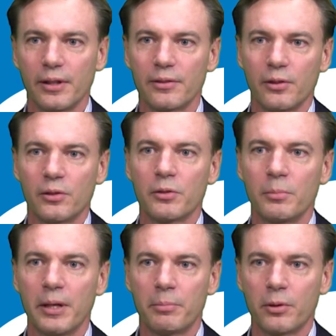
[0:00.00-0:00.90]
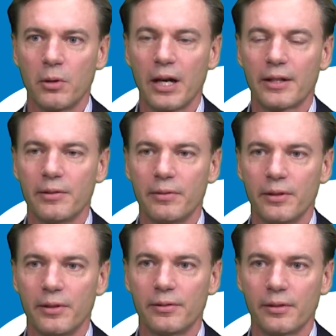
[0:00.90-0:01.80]
It's hard to be proactive in
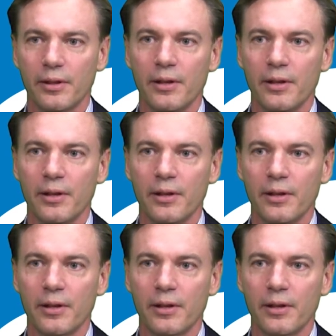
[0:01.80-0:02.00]
this